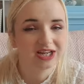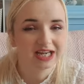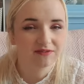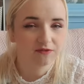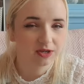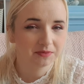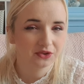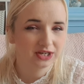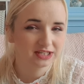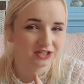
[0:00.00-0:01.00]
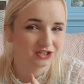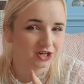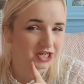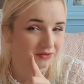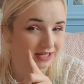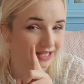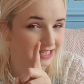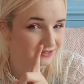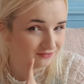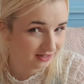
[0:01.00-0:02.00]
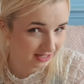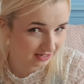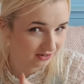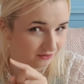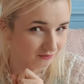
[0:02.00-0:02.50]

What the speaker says: only have a few more things to show you in this video.